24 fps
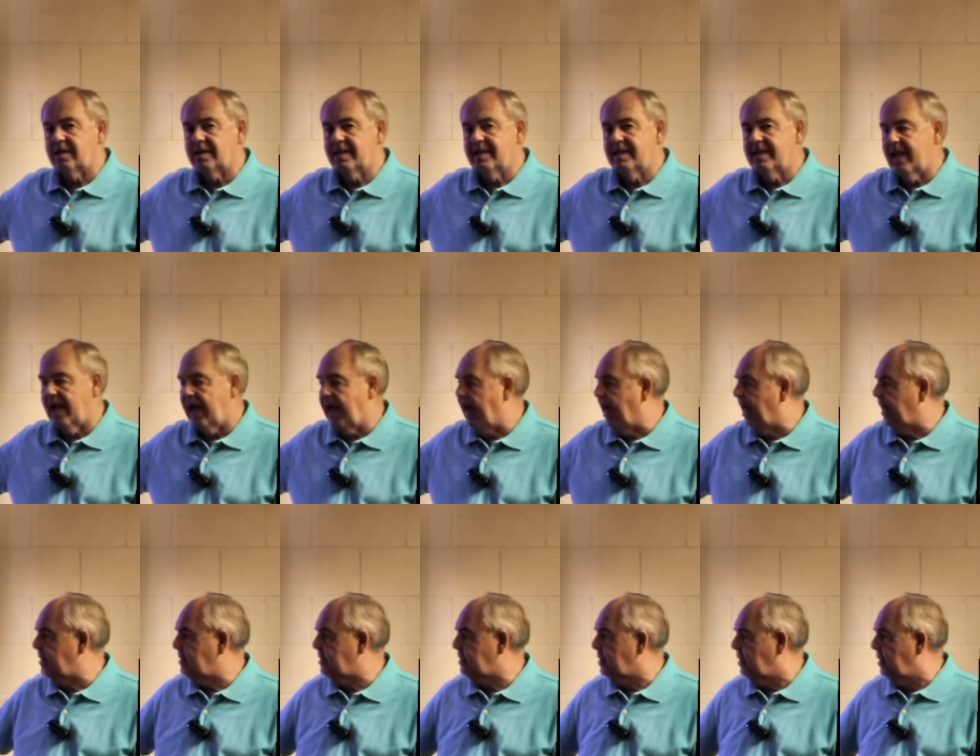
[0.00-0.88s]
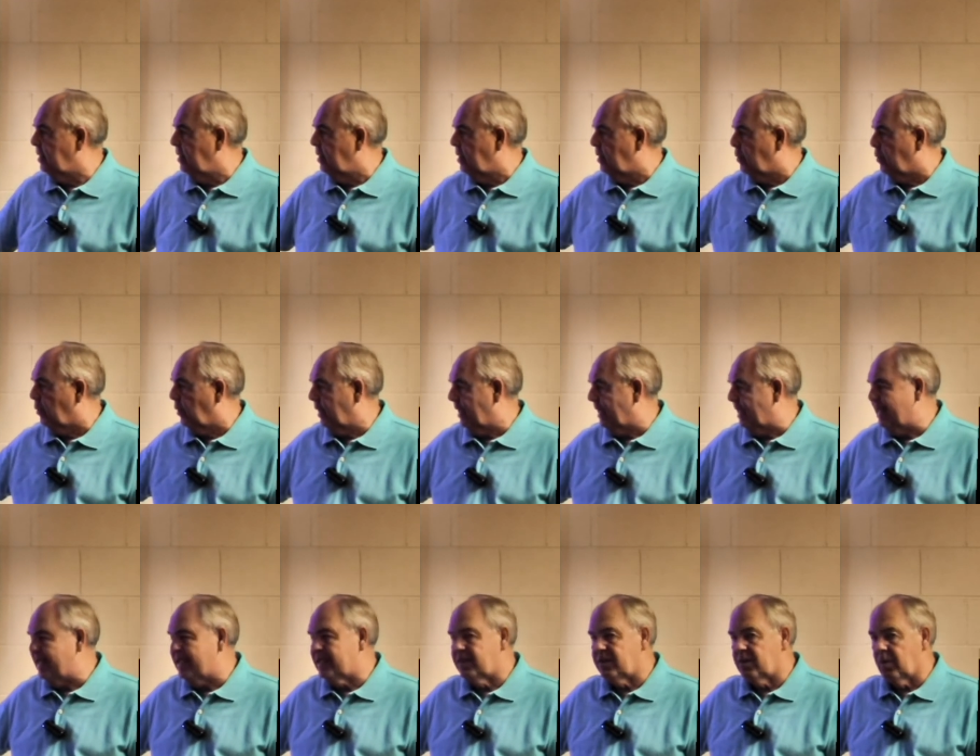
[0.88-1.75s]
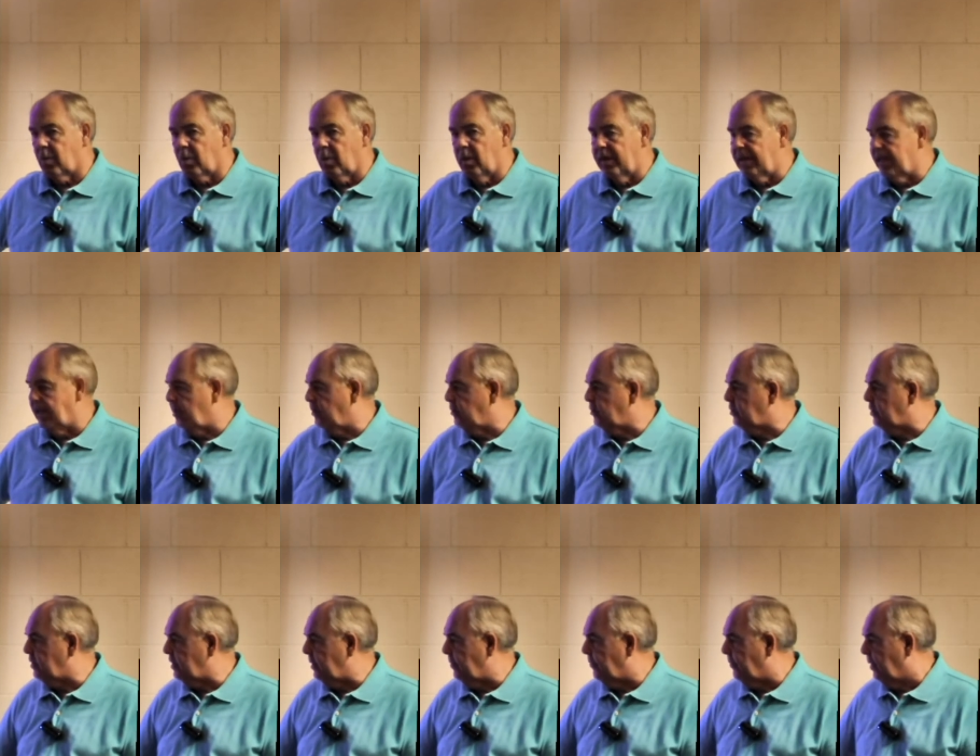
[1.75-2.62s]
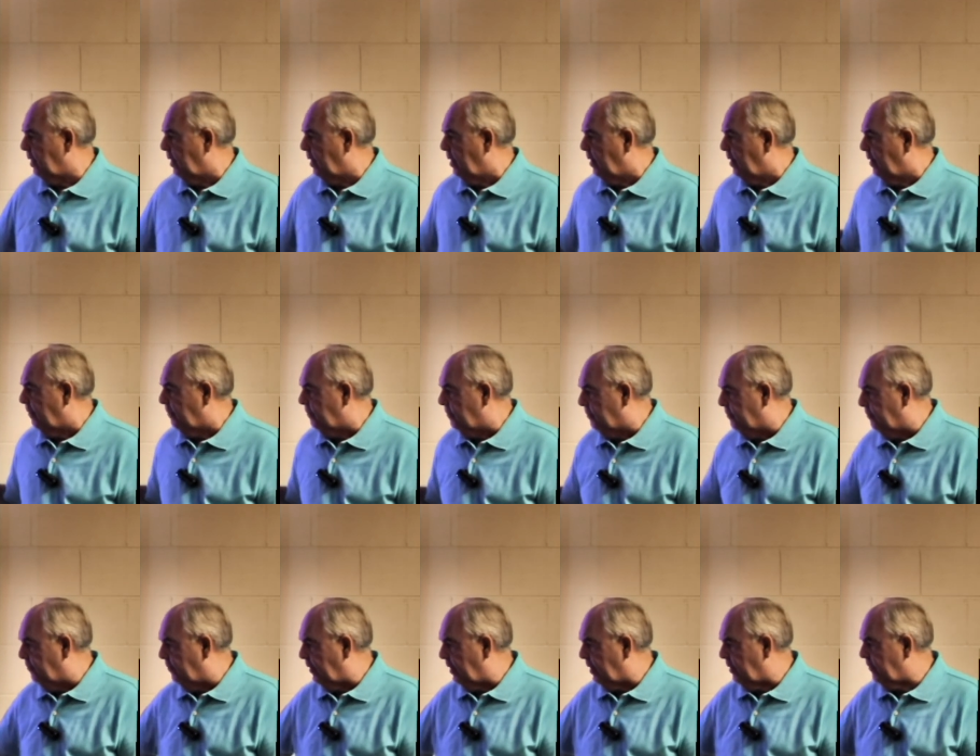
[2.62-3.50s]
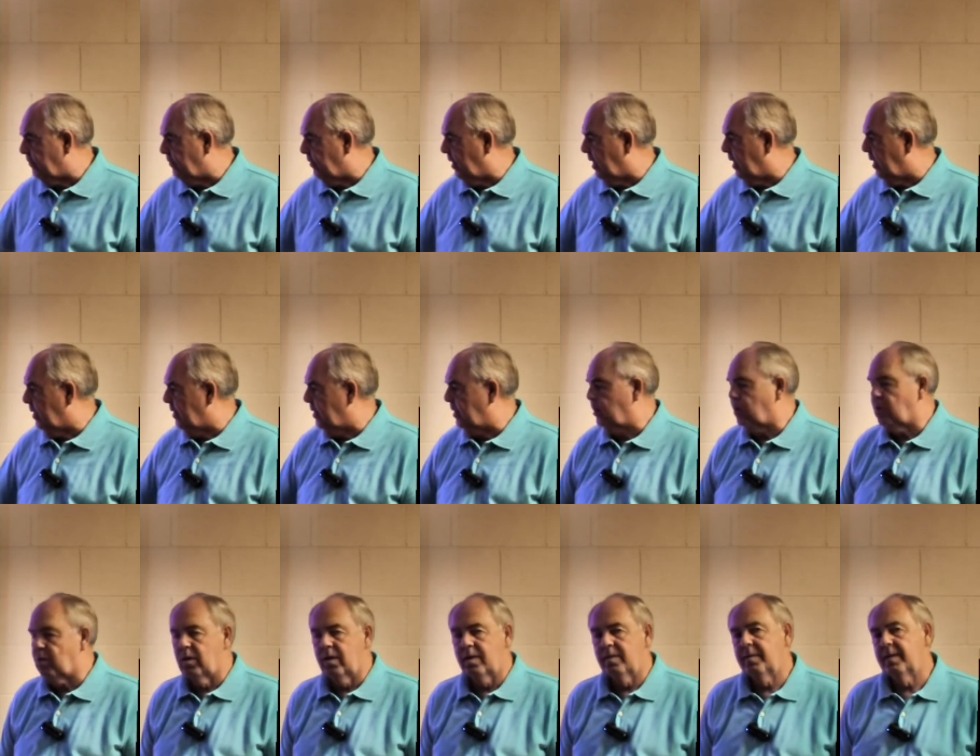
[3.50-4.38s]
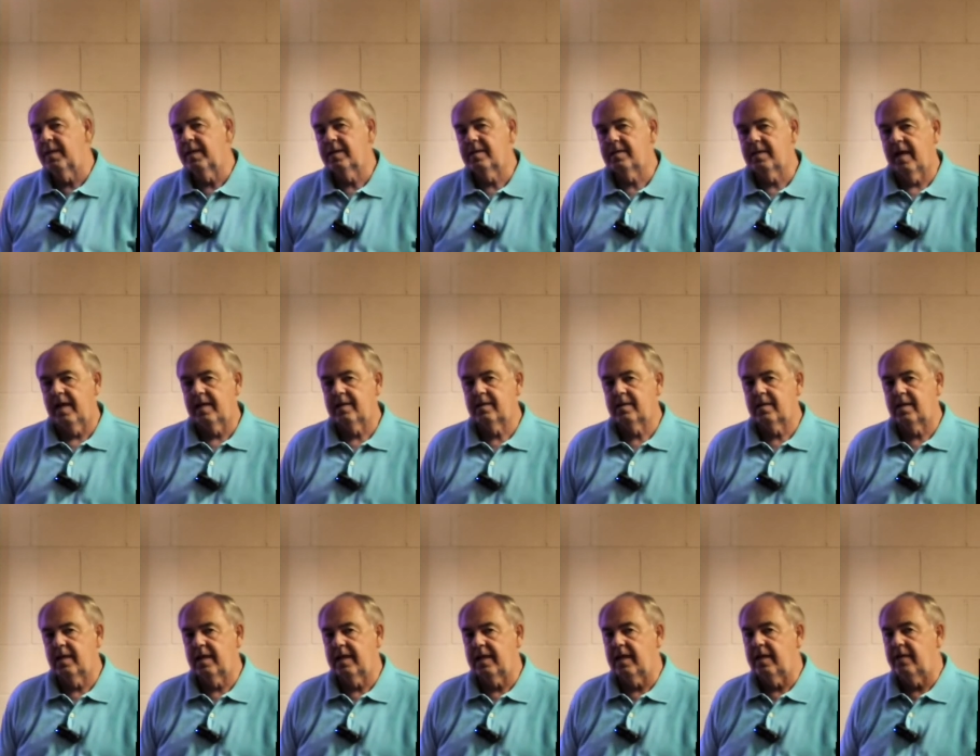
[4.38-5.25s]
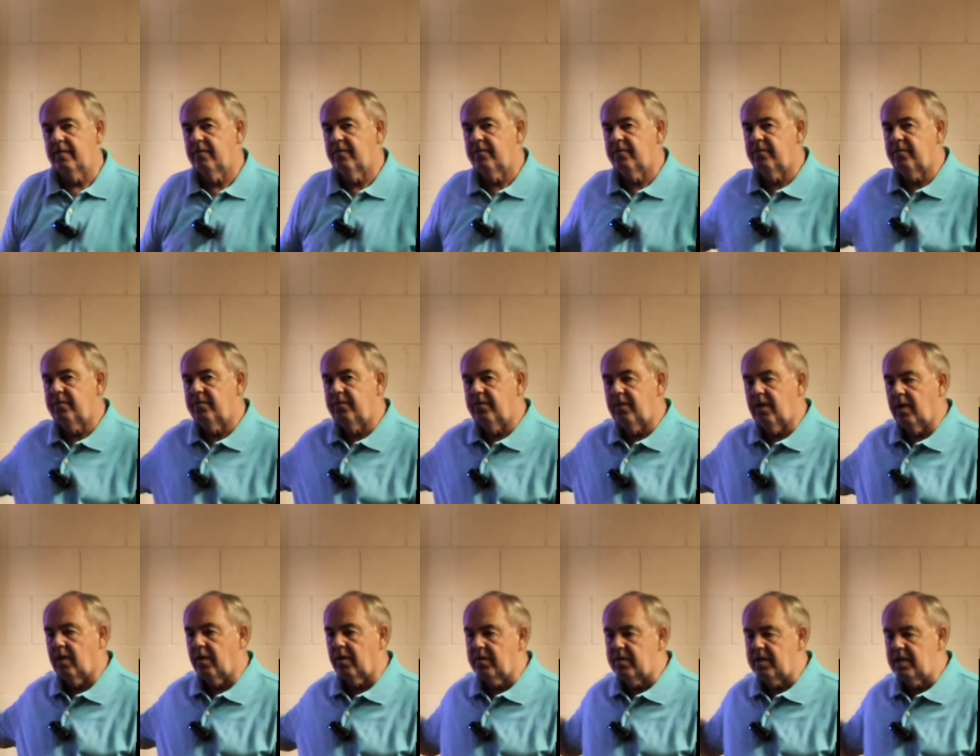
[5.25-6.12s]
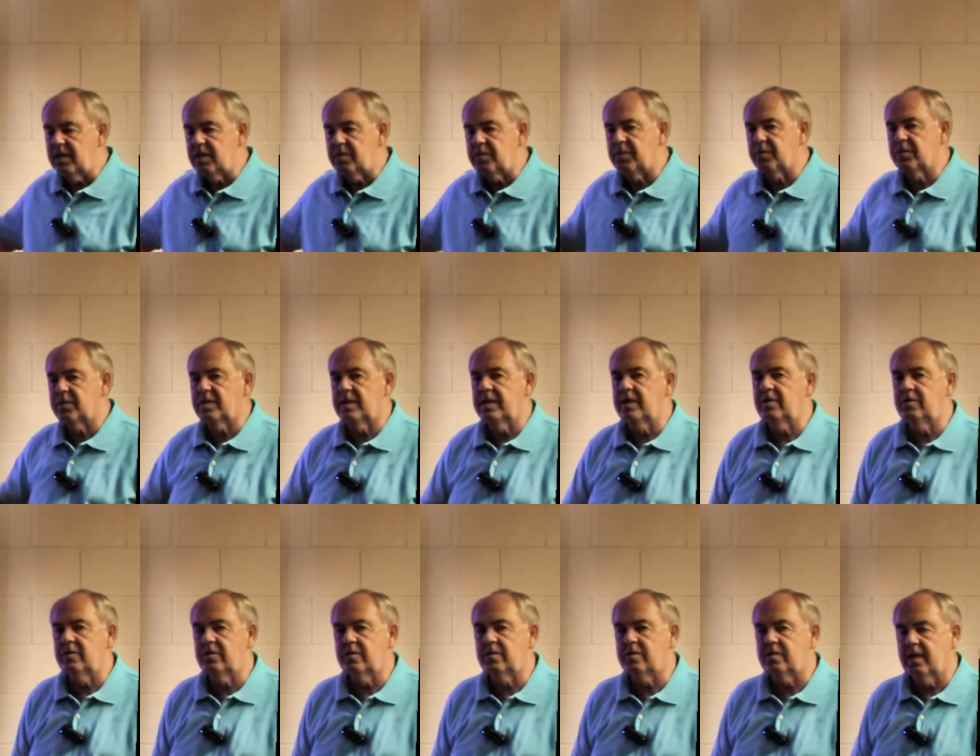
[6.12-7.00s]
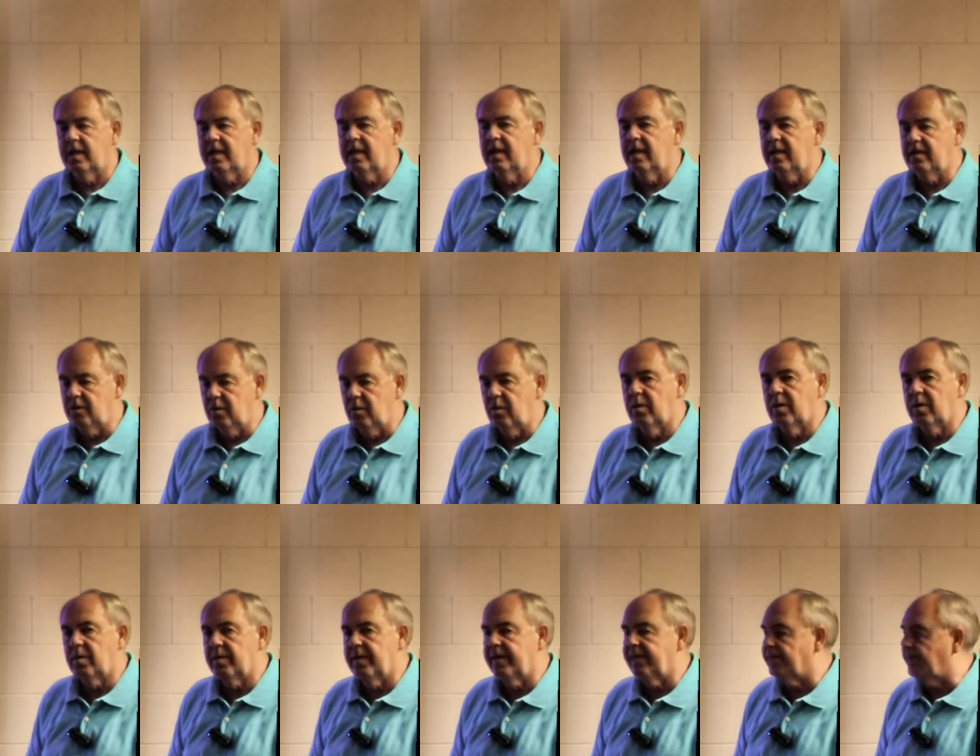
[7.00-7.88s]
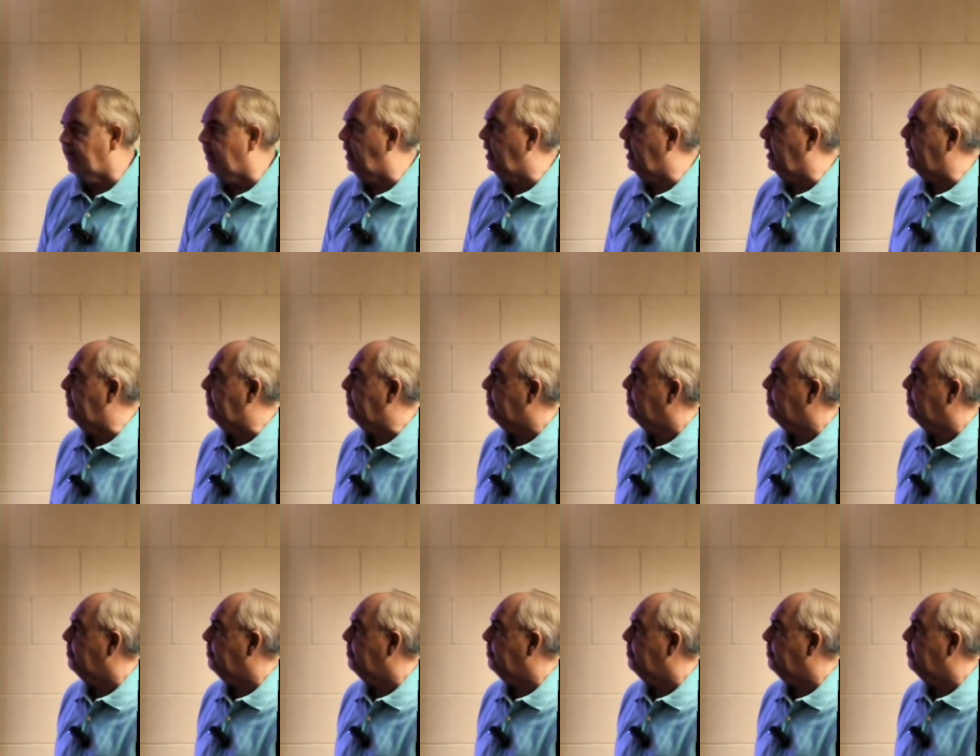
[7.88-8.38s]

and tags, release stored energy, verify the equipment is isolated. Follow these procedures and you will be fine.